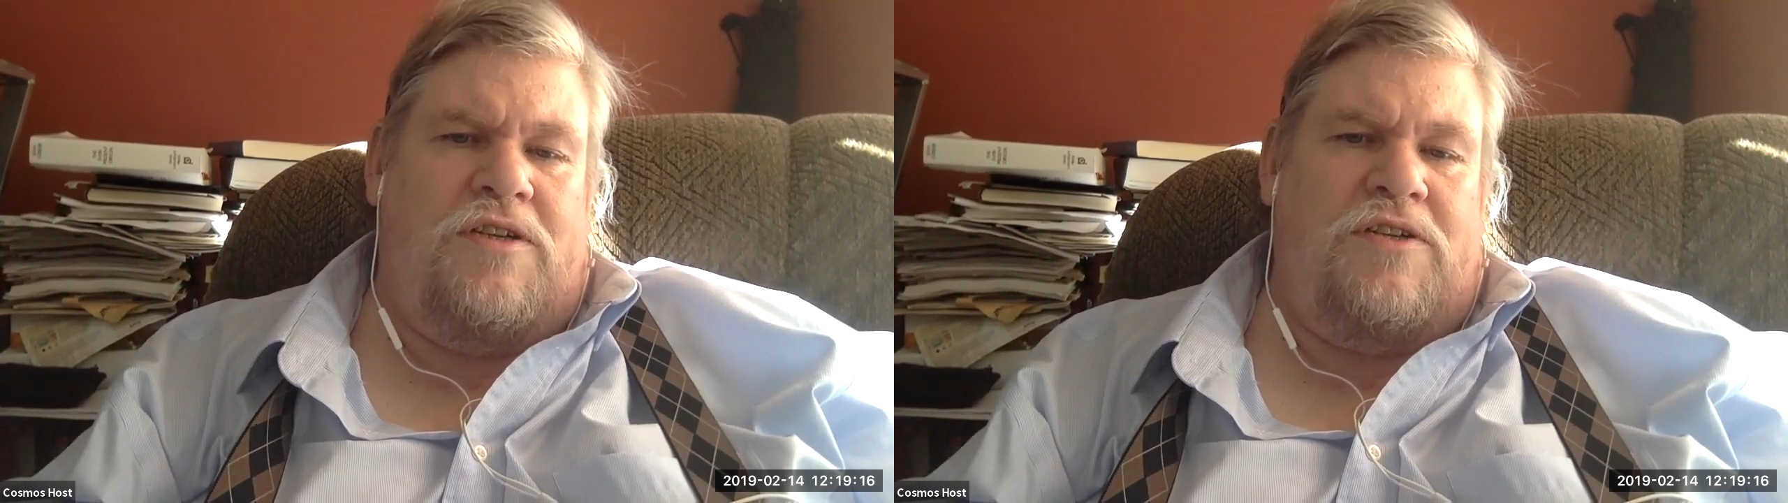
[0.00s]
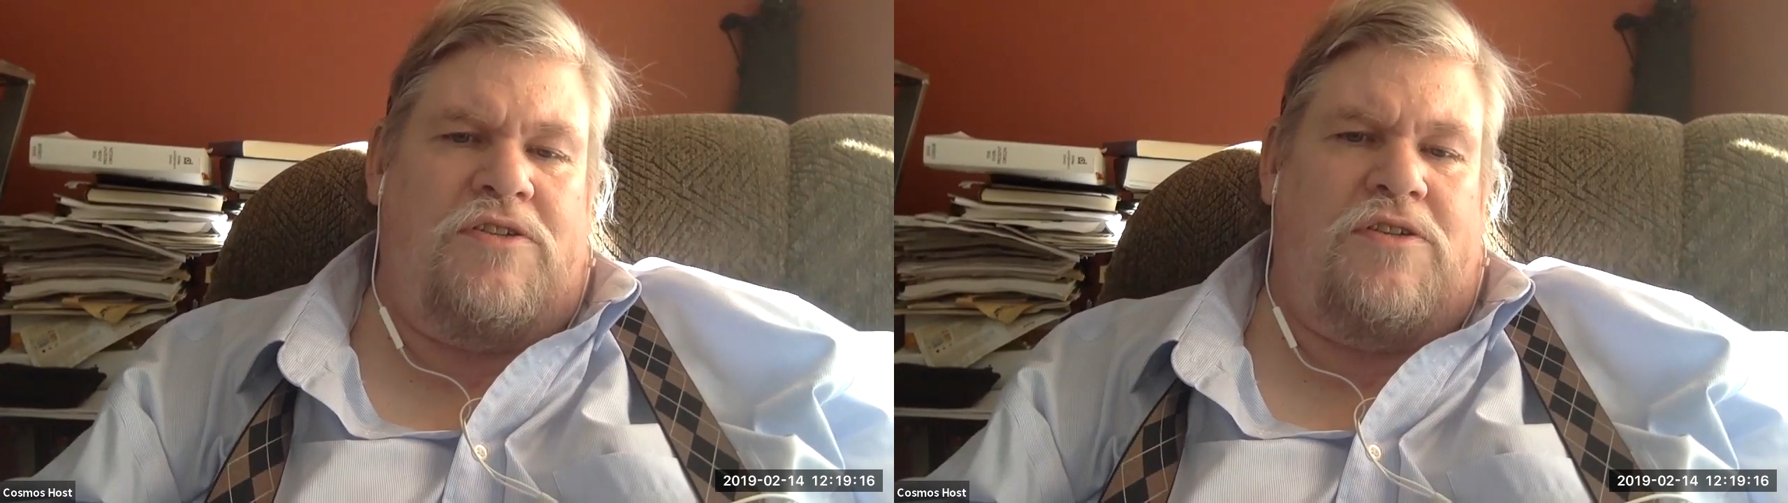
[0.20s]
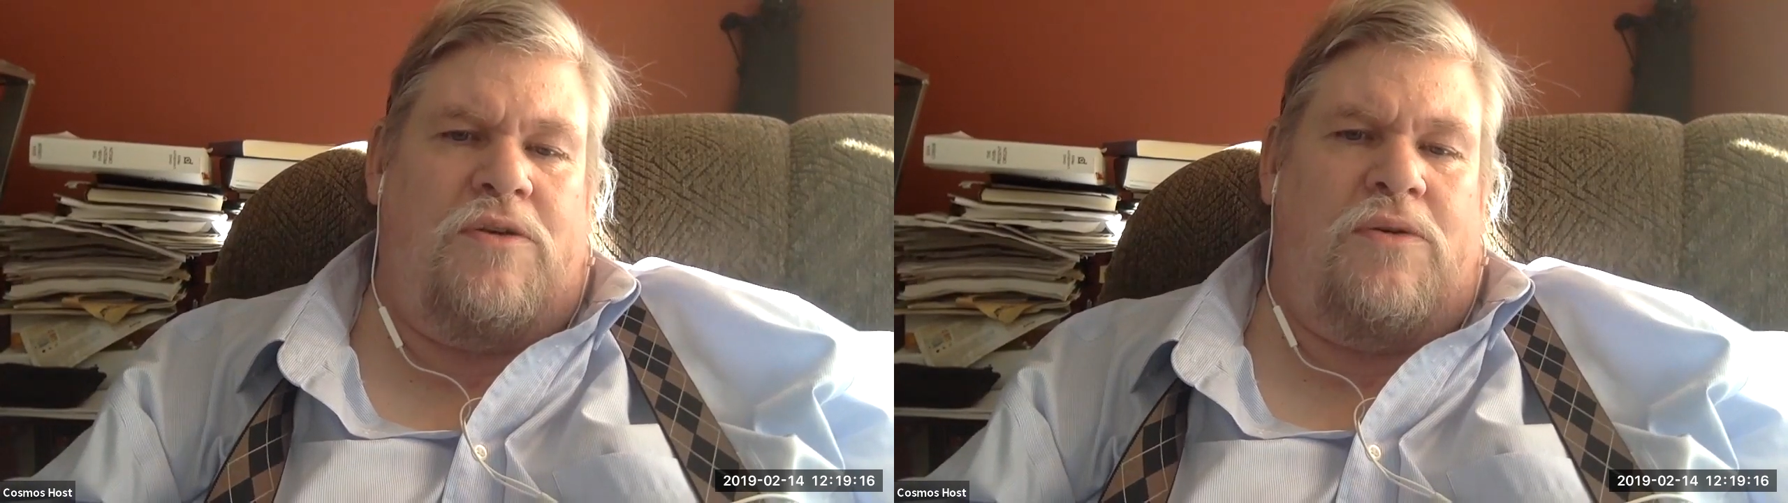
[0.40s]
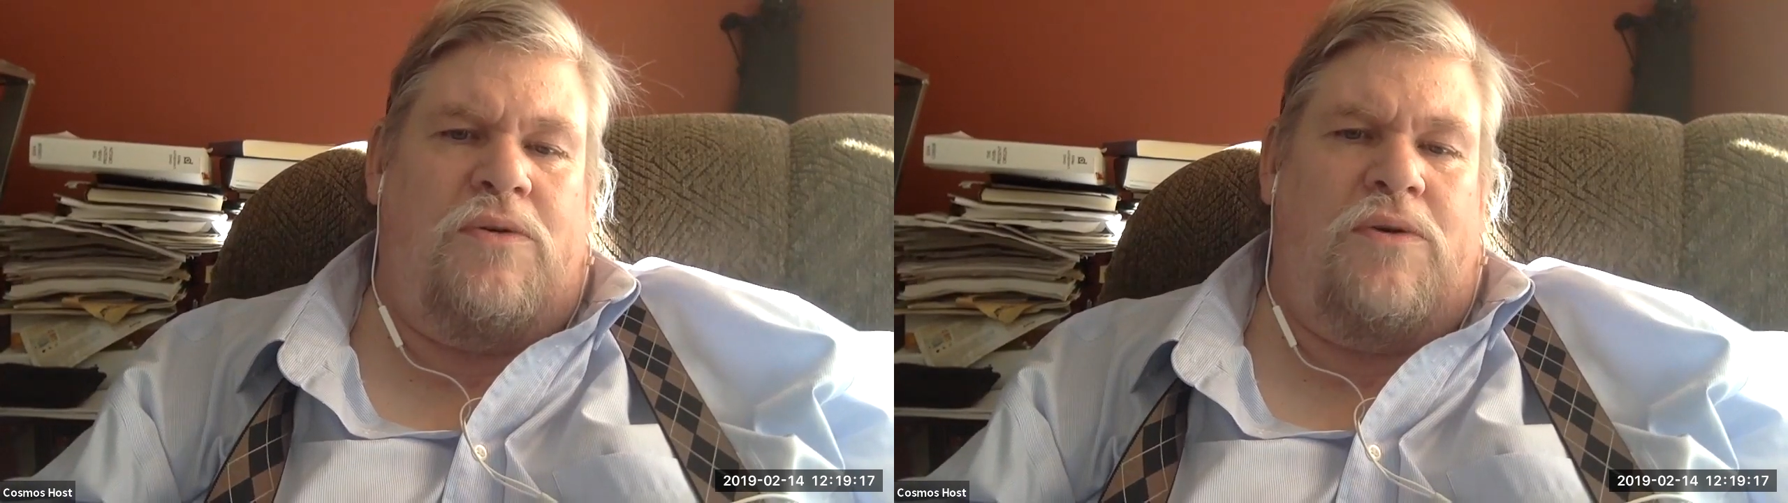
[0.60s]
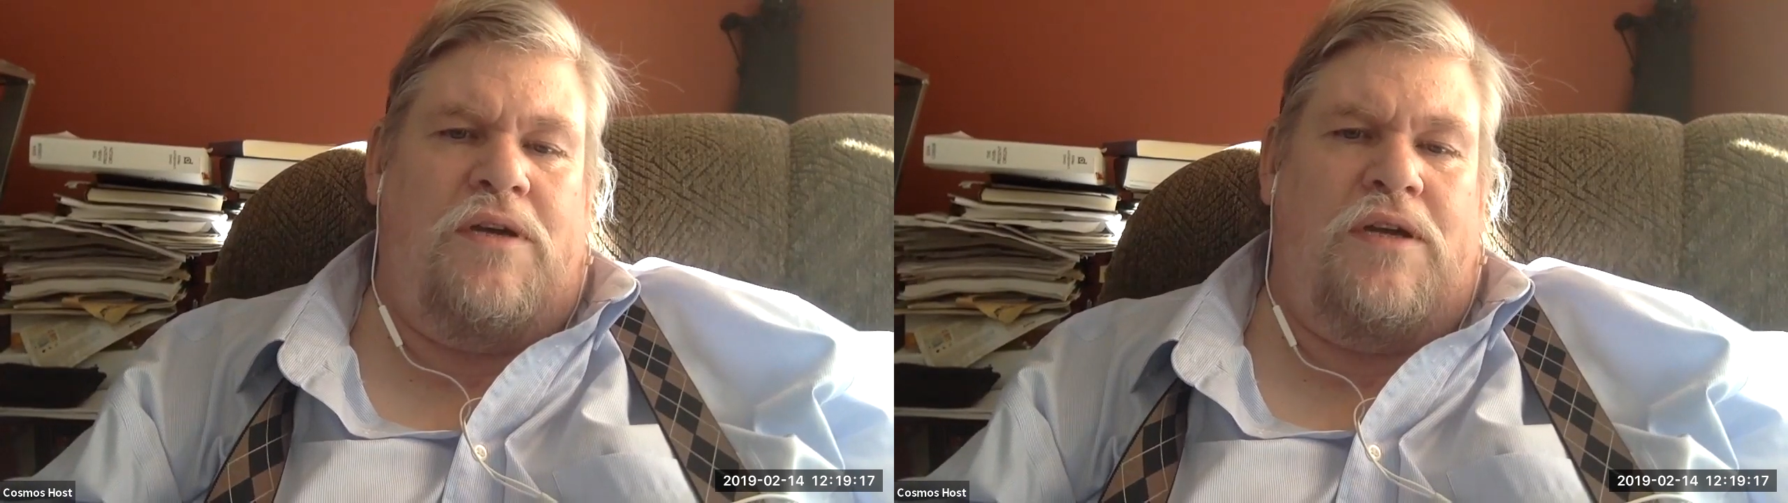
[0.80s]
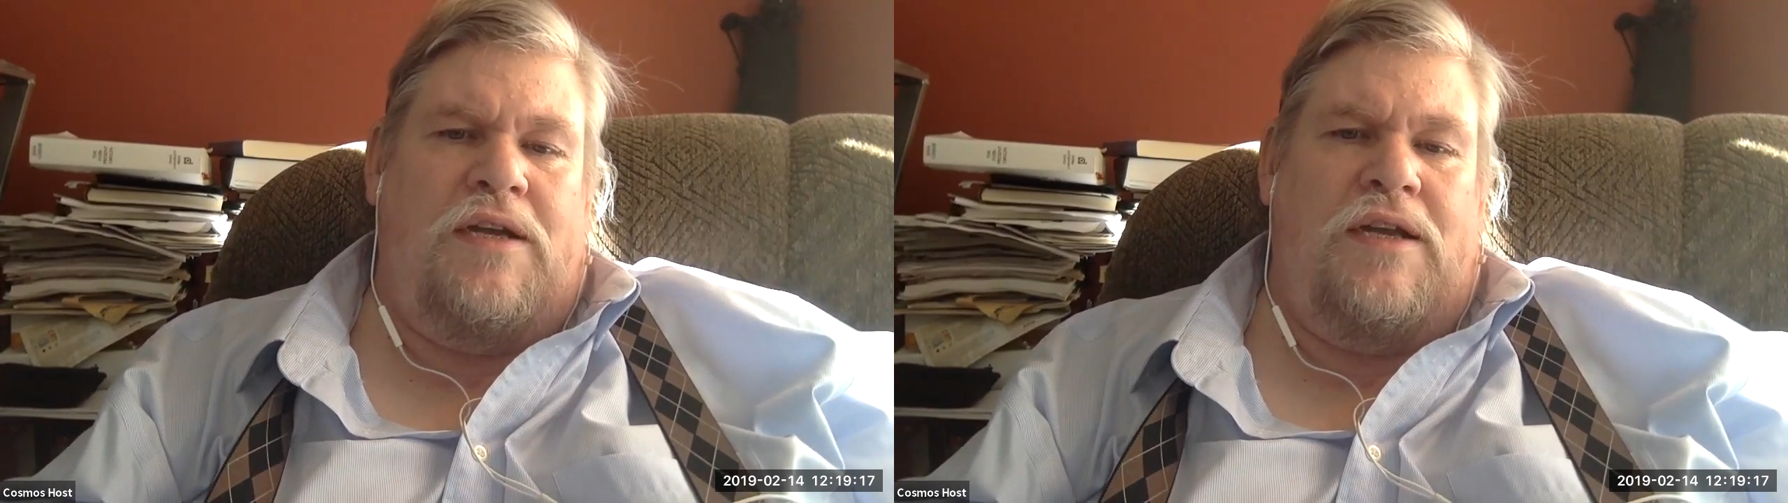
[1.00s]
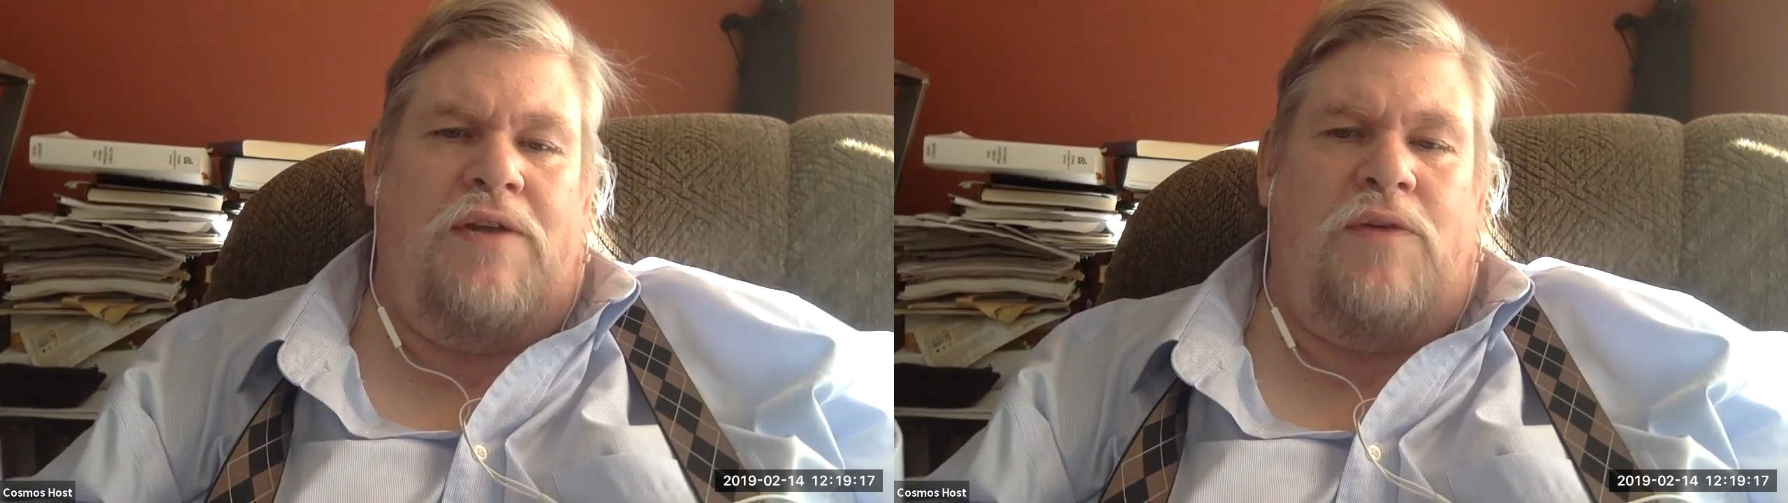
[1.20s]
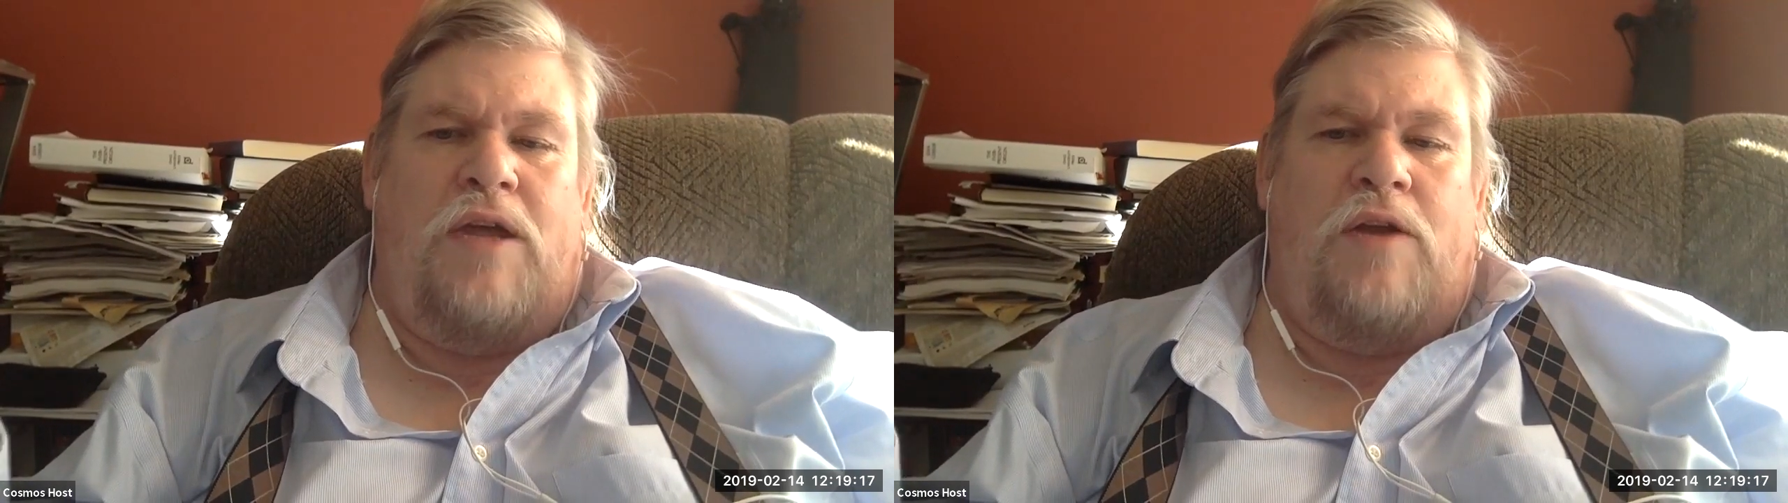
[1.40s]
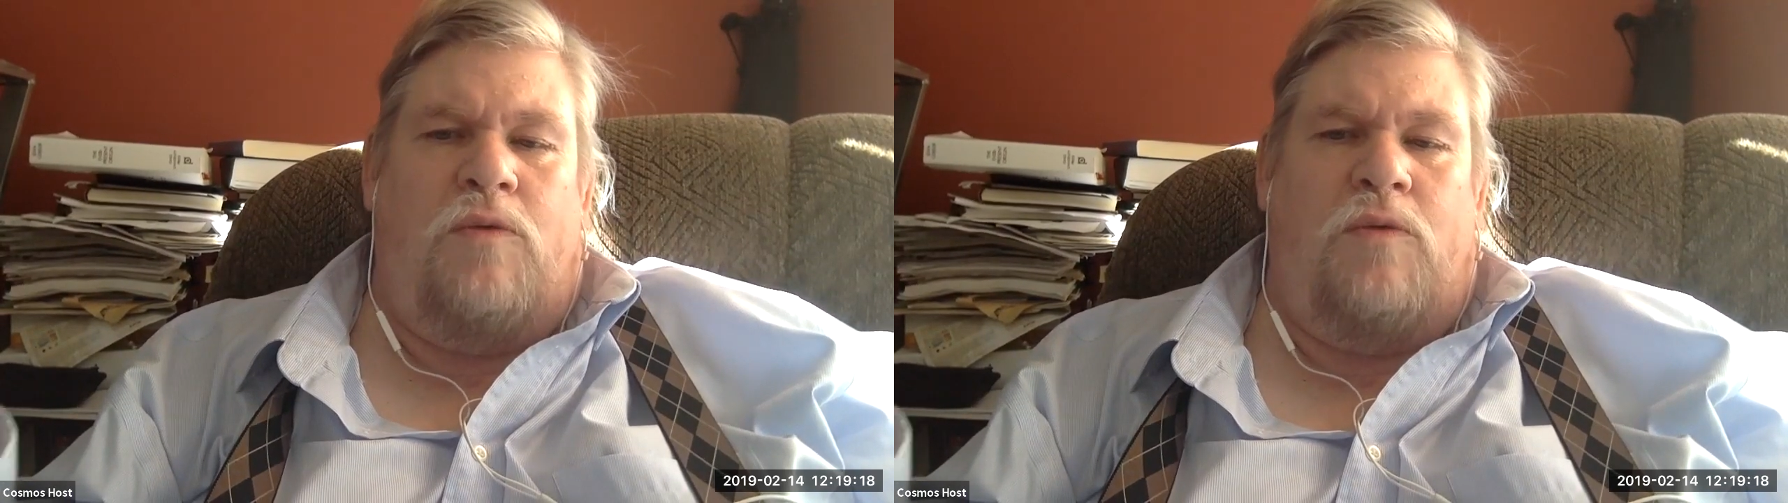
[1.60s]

Right. So in